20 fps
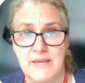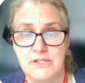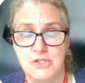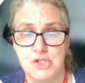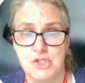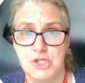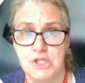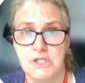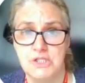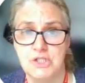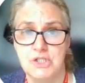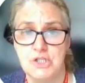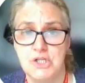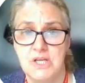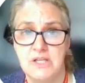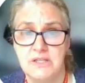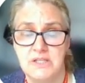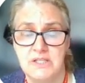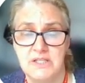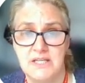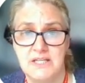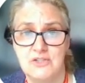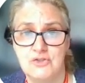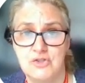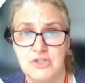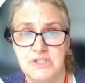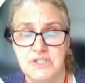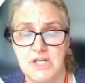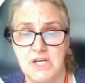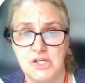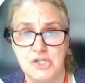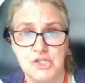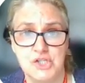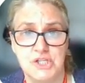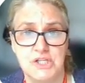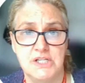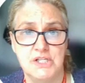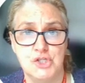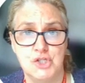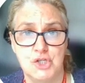You need to check your word
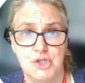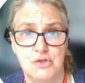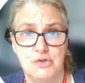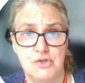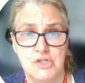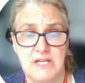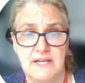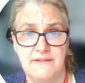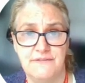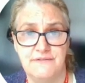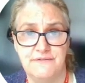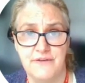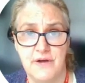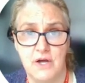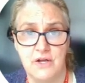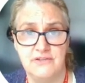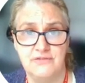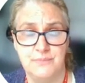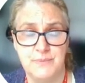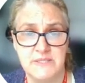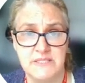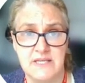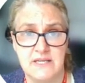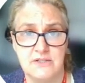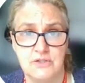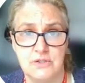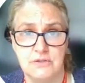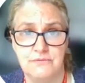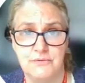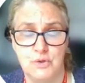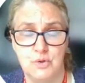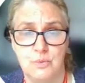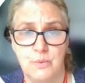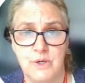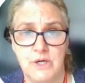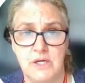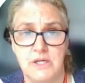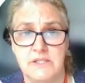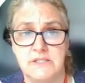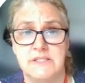limit. As I
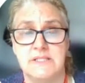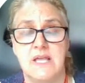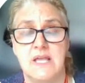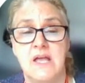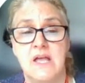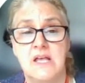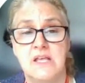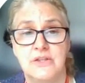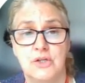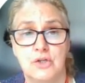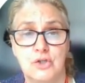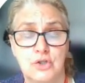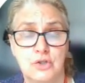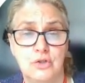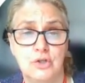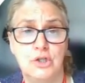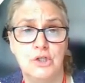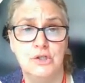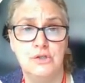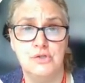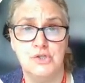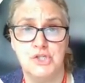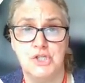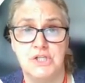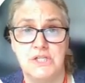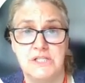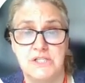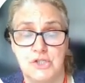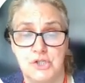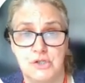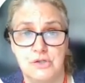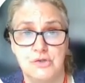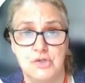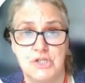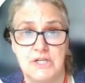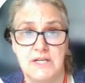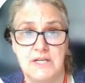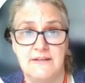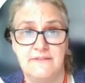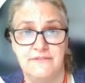mentioned, the introduction is usually
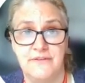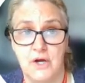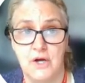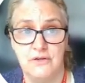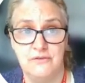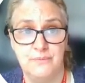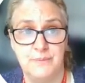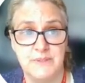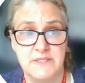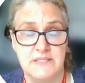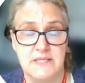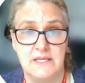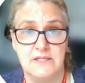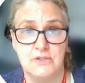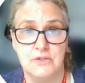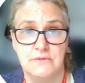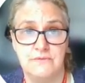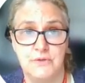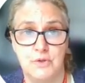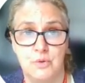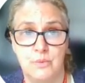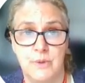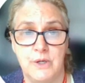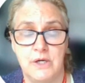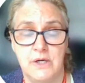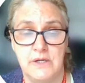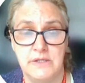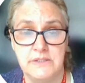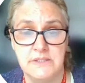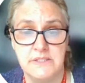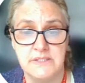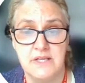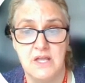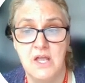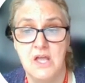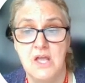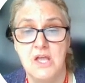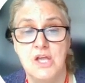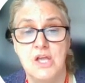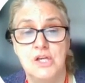5% of your words. The
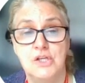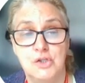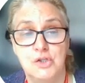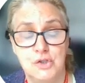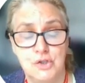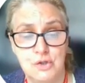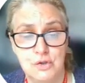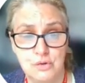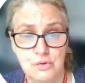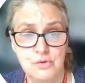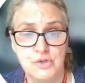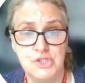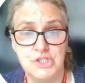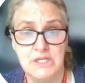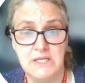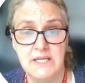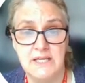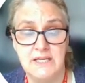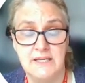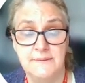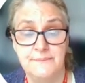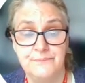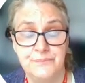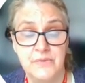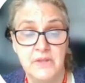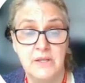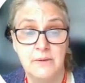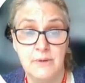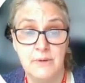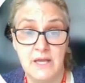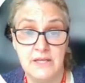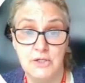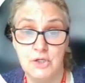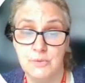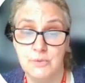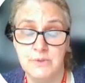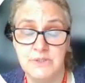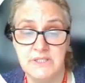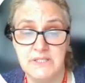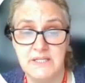conclusion is usually
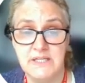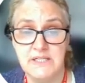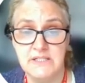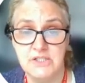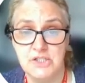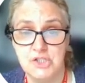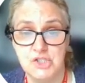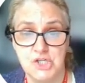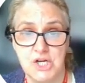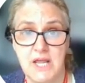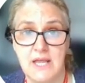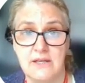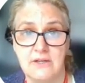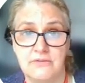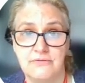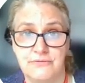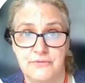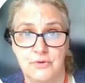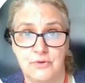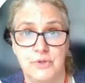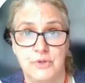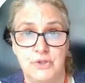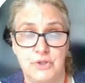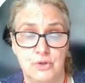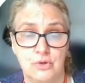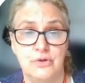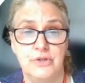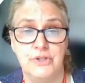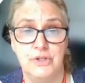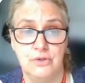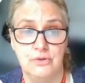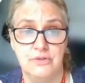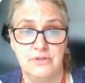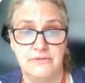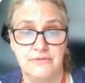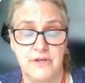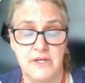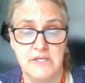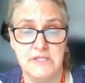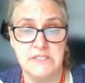5% of your words.
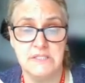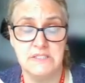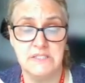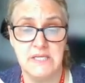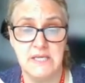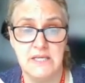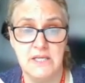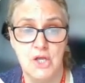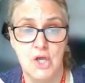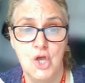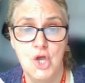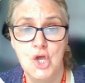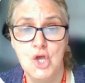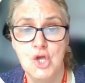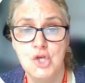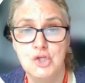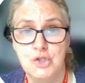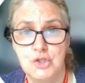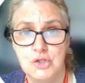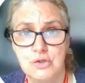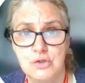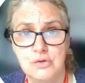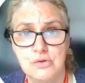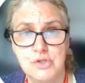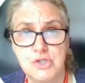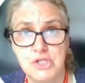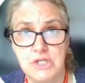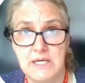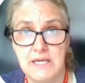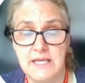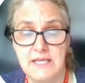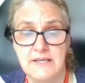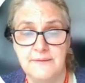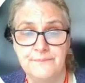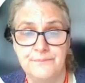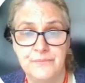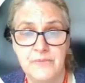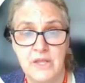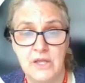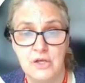Usually, and you would need to
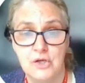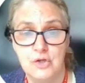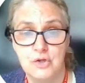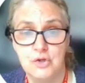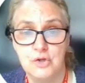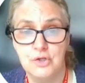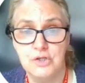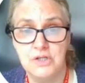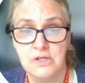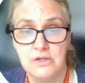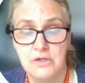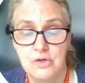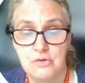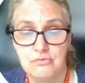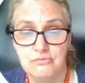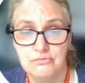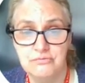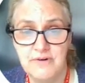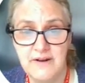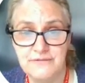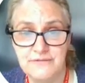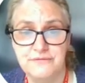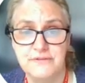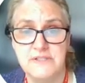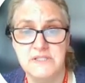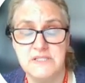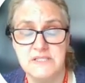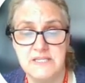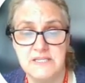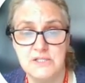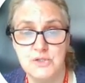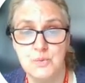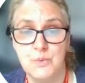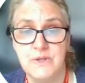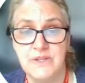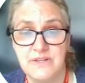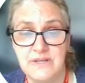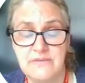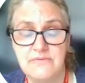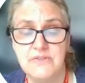check for your university,
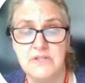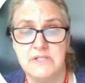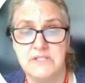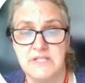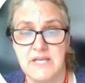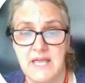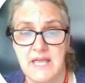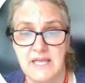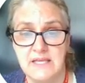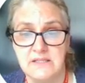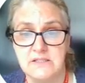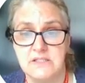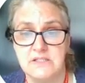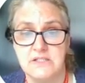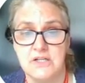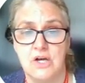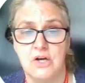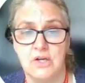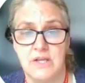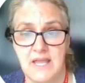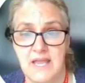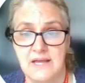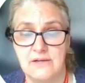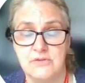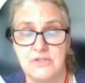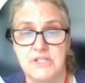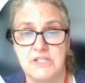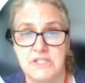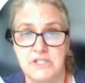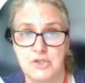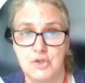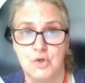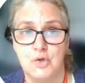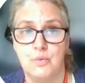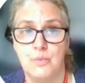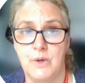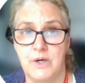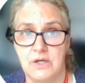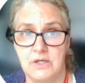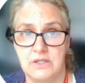usually the
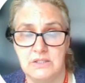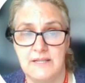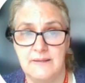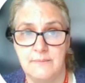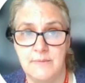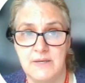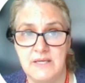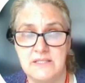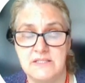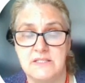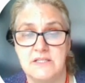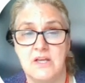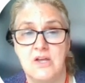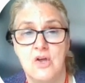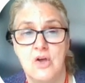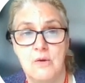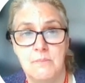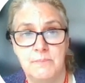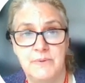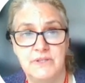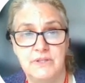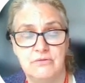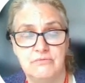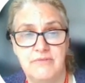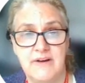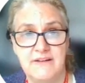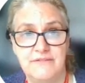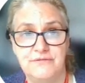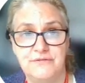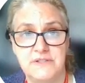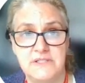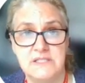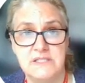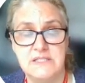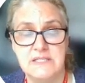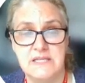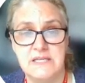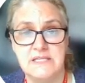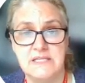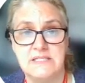references within the
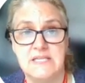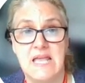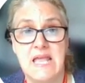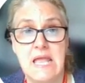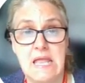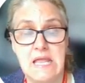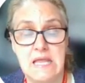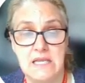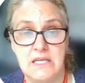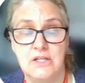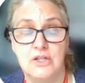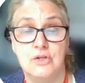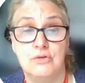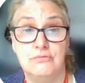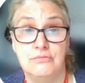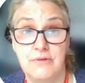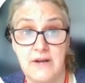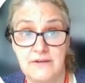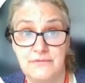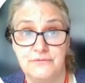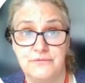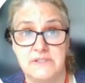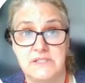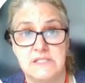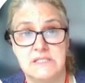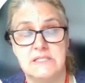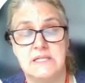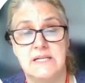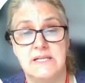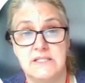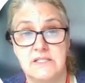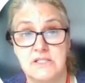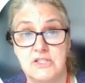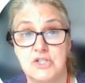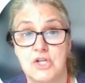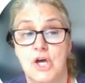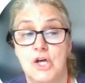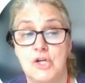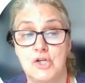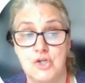text are counted in your word limit,
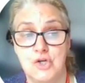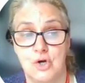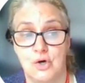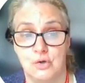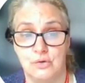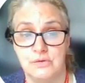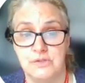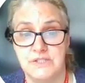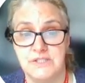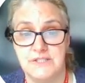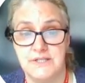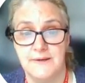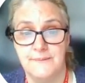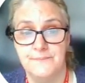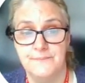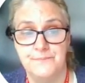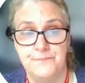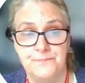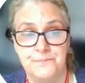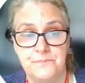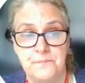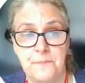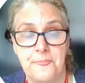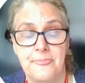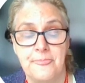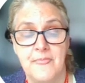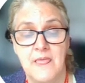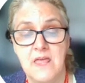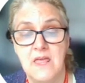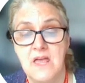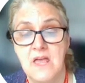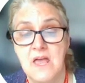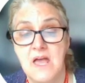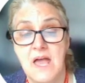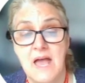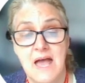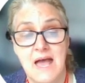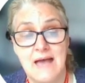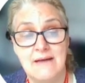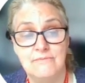but the references in
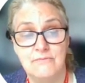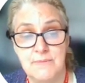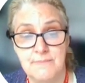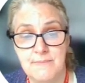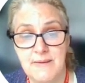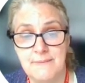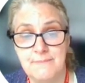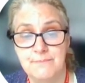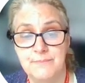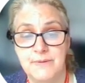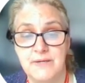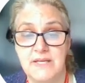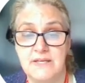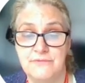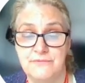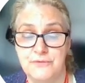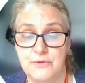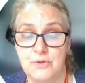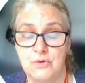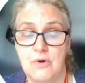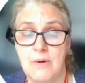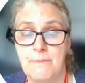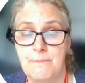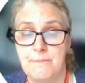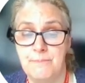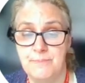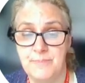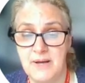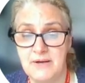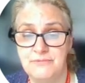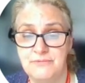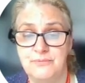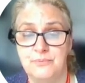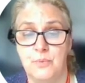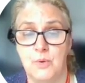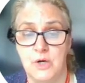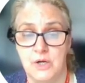the reference list are not.